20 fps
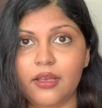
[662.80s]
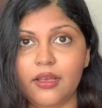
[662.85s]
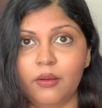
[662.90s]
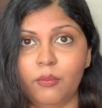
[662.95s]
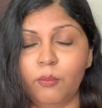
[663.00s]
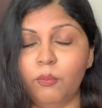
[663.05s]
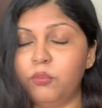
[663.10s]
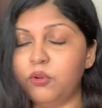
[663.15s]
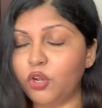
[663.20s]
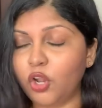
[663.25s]

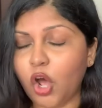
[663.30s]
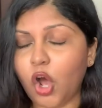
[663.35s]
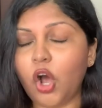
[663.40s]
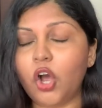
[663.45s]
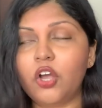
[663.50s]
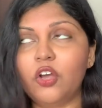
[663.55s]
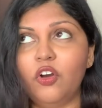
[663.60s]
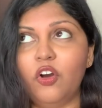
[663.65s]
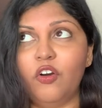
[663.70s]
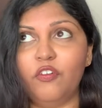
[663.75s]

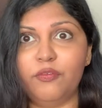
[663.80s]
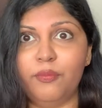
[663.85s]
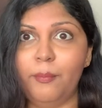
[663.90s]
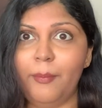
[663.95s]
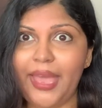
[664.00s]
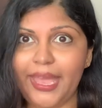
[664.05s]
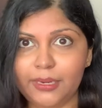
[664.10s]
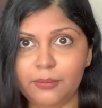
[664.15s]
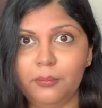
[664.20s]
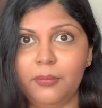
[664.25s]
block of
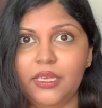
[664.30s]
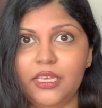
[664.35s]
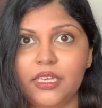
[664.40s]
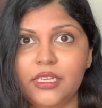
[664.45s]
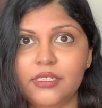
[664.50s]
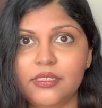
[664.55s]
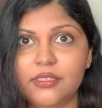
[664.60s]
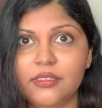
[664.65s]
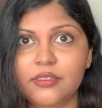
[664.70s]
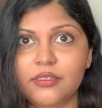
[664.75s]
man
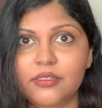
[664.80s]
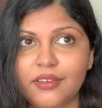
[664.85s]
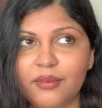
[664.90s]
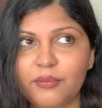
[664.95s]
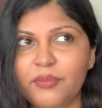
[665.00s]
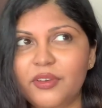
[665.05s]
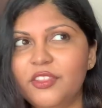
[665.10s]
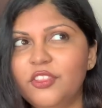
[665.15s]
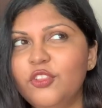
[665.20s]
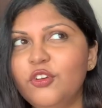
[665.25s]
meat,
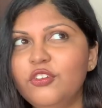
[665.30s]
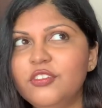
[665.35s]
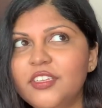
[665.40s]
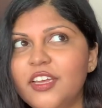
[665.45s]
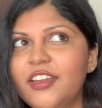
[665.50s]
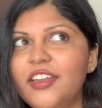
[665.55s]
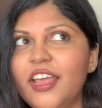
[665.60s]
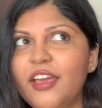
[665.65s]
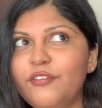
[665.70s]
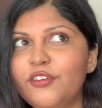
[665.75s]
but those
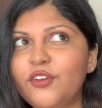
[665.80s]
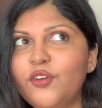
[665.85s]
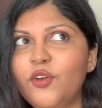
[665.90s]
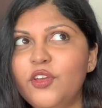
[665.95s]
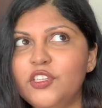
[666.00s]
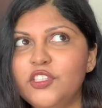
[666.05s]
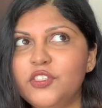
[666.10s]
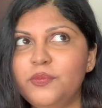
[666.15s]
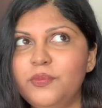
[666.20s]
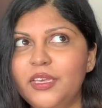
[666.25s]
are never
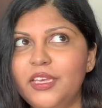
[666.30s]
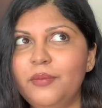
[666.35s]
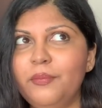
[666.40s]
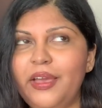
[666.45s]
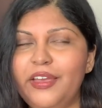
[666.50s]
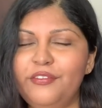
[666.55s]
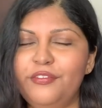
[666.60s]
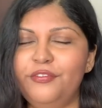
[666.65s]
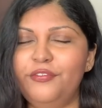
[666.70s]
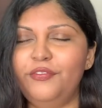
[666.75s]
going to be
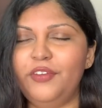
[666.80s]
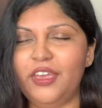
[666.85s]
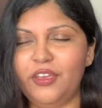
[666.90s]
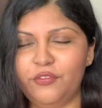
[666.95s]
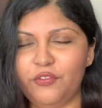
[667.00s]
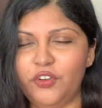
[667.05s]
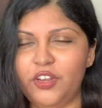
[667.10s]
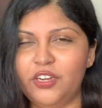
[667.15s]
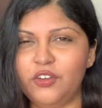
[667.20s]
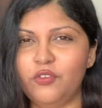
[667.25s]
my
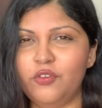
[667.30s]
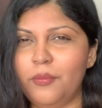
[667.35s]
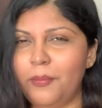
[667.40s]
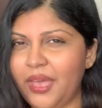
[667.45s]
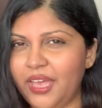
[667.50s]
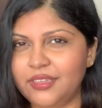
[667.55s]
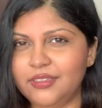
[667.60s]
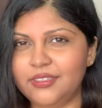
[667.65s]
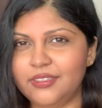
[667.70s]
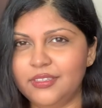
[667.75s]
favorite
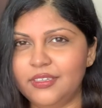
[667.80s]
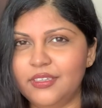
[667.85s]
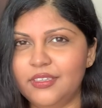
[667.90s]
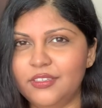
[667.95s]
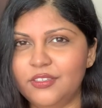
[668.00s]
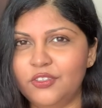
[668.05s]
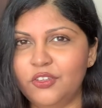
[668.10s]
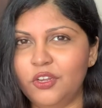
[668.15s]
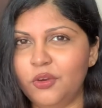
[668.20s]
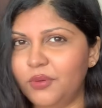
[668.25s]

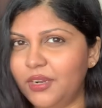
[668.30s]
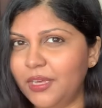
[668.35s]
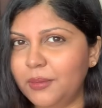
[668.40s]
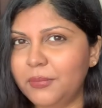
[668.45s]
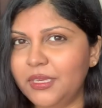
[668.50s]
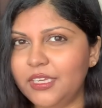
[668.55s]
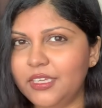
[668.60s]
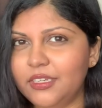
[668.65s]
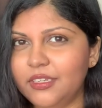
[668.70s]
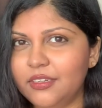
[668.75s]
romances. You know what I
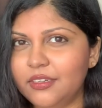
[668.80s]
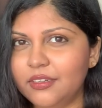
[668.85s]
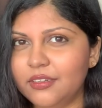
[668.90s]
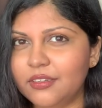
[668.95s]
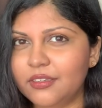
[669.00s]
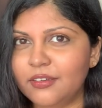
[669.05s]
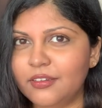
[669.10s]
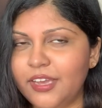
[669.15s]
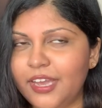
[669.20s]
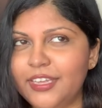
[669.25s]
mean?
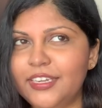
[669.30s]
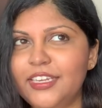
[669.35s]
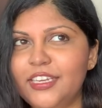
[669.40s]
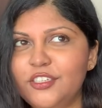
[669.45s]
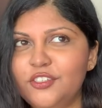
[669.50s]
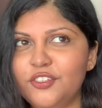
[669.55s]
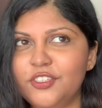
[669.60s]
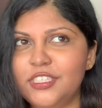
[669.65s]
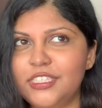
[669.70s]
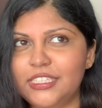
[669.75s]
I
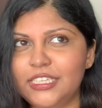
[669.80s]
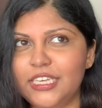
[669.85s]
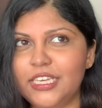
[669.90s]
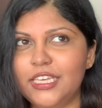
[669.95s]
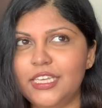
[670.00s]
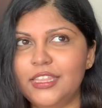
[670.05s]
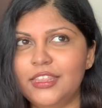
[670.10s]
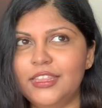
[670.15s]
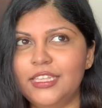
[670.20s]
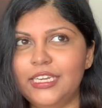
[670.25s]
need to
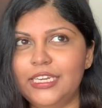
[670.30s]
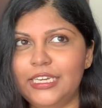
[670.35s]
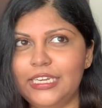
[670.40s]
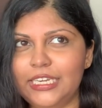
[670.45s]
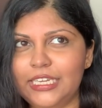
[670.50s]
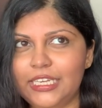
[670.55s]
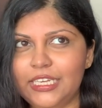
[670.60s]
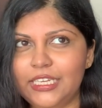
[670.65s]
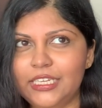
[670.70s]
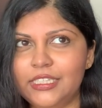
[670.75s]
see the
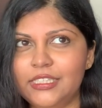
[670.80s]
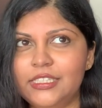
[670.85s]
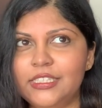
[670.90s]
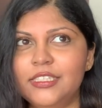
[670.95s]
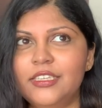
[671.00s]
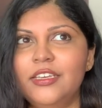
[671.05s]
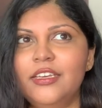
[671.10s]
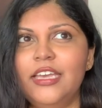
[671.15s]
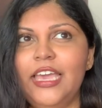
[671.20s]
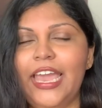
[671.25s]

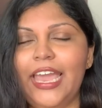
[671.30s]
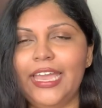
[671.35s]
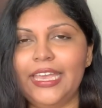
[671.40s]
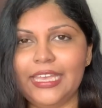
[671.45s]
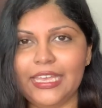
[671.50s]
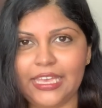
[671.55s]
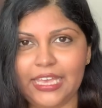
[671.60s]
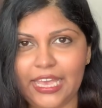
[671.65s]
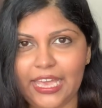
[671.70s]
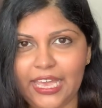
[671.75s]
leads
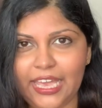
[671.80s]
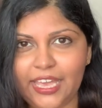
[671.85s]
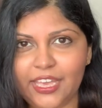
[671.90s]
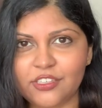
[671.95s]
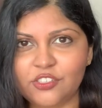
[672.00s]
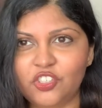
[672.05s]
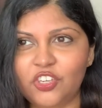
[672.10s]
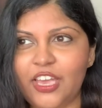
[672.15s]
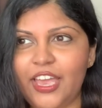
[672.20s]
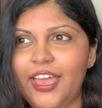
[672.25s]

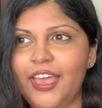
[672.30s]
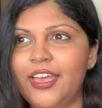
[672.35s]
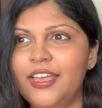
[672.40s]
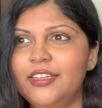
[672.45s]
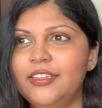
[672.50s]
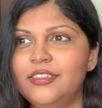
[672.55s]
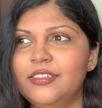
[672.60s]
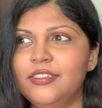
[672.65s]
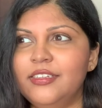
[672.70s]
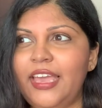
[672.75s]
engage
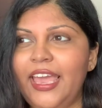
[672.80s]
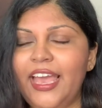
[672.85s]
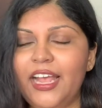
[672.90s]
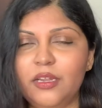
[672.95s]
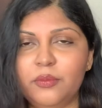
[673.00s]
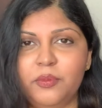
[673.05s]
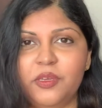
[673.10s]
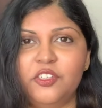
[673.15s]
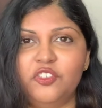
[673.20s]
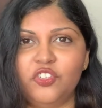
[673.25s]
and
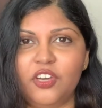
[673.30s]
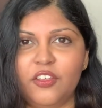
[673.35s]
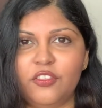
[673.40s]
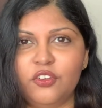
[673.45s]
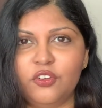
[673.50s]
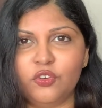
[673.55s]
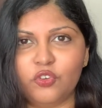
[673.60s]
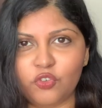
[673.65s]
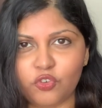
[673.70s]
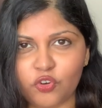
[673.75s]
help each
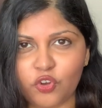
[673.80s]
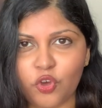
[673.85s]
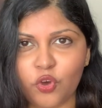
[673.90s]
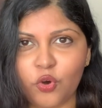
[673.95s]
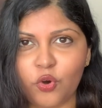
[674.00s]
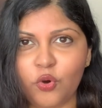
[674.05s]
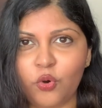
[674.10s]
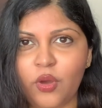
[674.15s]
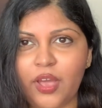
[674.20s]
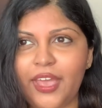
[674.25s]
other
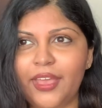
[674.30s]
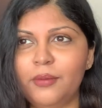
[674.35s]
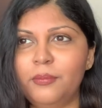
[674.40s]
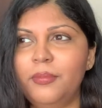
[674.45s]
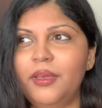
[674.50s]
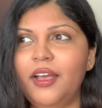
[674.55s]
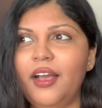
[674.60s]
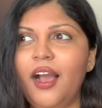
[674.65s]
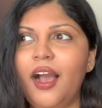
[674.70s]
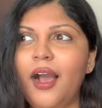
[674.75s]
grow and
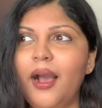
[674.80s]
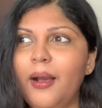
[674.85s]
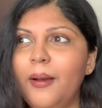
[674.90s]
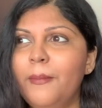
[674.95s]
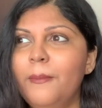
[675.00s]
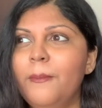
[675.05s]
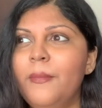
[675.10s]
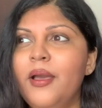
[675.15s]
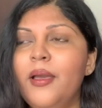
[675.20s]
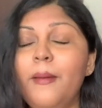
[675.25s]

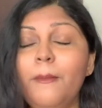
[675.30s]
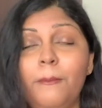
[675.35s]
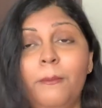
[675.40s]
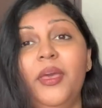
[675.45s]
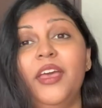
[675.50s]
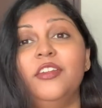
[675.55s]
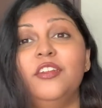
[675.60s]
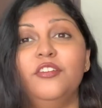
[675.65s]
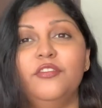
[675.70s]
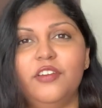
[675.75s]
become
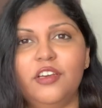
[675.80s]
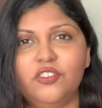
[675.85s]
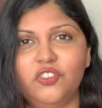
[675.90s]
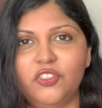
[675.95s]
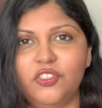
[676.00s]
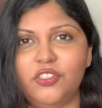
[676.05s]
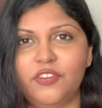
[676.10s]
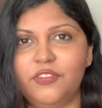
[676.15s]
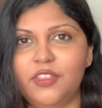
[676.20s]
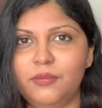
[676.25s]
better
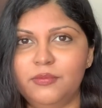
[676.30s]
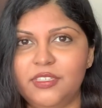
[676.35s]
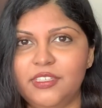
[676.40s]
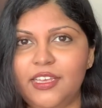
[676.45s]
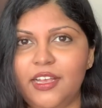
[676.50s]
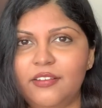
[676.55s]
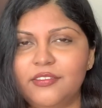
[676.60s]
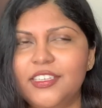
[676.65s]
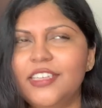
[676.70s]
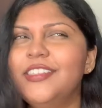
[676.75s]
versions of
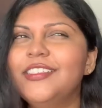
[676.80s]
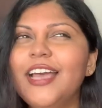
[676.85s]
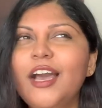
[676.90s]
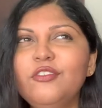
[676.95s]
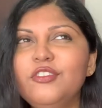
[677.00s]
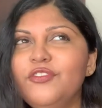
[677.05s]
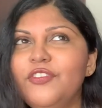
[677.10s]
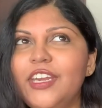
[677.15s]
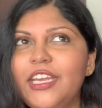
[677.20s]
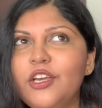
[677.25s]
themselves. It
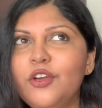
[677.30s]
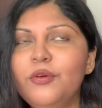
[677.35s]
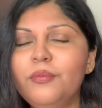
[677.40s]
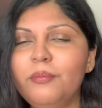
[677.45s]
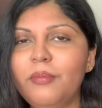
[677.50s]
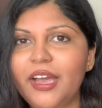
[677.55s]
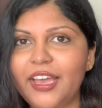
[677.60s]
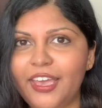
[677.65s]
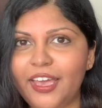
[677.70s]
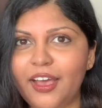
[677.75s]
sounds very
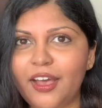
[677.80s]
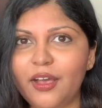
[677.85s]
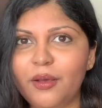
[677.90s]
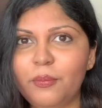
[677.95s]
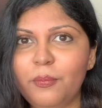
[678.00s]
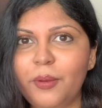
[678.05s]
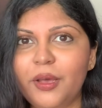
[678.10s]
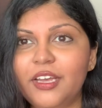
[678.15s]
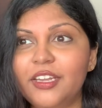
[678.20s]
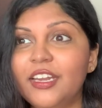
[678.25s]
kumbaya,
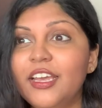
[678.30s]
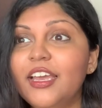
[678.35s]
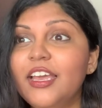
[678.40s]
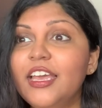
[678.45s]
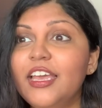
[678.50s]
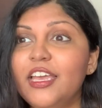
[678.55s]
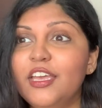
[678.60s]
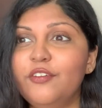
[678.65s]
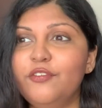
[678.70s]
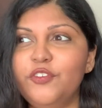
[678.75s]
but
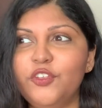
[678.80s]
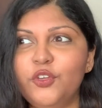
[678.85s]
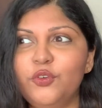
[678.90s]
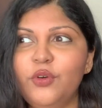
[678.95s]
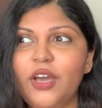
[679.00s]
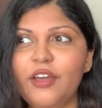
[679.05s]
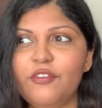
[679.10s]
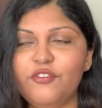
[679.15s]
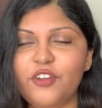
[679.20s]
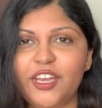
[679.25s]
if you
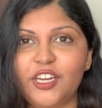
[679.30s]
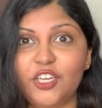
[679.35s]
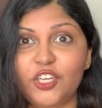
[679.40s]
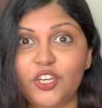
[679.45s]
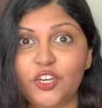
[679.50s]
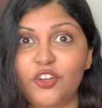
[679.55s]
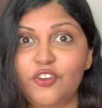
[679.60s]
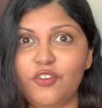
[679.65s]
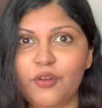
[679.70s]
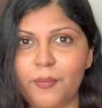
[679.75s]
have read a
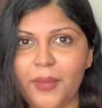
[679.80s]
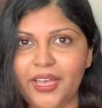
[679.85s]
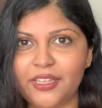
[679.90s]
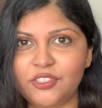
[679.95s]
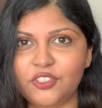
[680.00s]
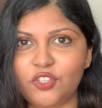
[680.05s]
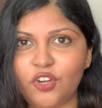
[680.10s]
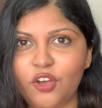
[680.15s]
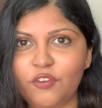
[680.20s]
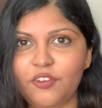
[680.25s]
good
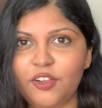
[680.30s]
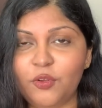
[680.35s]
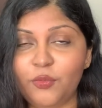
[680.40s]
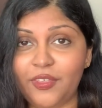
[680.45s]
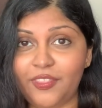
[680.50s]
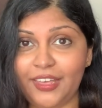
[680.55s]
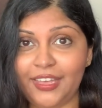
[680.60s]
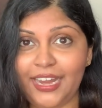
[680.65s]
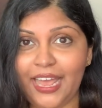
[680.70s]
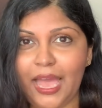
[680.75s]
romance novel
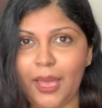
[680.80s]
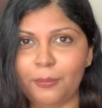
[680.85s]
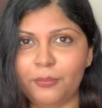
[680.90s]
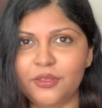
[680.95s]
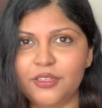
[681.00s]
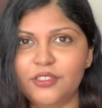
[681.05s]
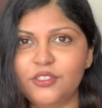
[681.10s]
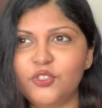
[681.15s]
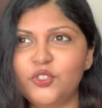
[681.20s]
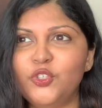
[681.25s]
where that
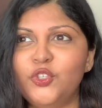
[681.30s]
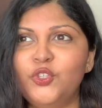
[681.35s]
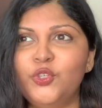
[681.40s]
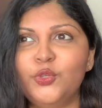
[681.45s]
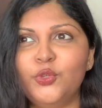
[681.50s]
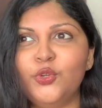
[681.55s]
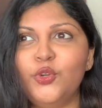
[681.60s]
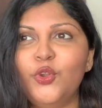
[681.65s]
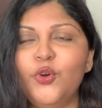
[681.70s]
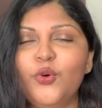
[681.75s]
happens,
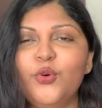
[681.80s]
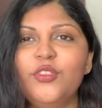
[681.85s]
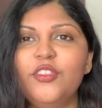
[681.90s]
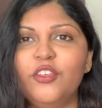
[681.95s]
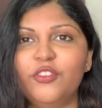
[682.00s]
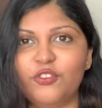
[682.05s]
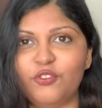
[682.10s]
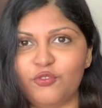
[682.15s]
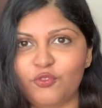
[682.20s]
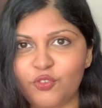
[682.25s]
you know
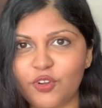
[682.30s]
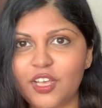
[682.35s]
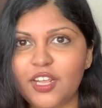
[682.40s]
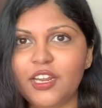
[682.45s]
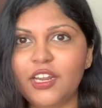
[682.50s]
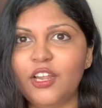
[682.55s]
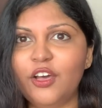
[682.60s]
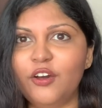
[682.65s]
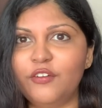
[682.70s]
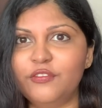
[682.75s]
the
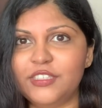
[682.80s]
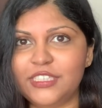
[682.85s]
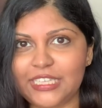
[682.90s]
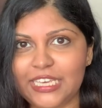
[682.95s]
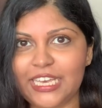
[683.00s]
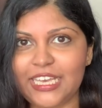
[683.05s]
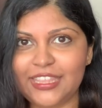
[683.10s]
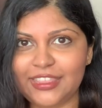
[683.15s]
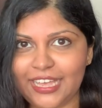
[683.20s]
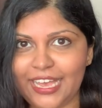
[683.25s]
thrill of
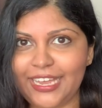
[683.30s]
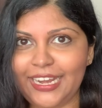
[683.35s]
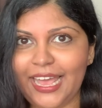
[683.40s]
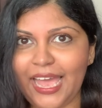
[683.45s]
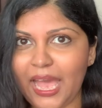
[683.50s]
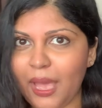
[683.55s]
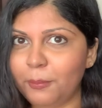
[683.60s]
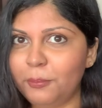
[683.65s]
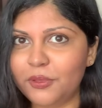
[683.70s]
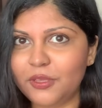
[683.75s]
seeing that
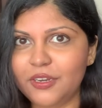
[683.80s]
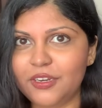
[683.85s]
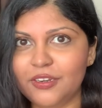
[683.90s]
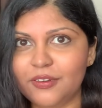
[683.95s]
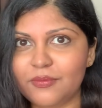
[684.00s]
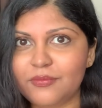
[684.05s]
happen.